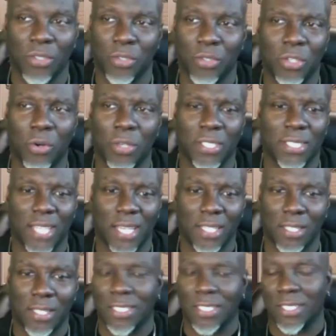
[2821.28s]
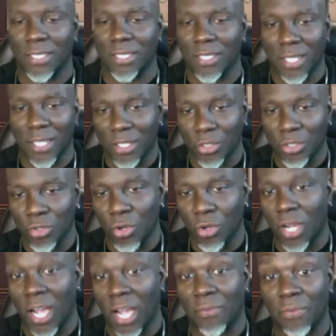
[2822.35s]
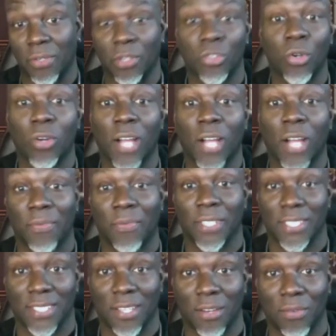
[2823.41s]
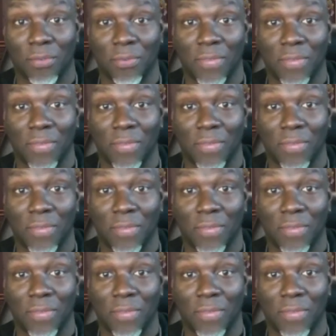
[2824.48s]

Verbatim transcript: He always said, "Listen, you know God, know God for yourself."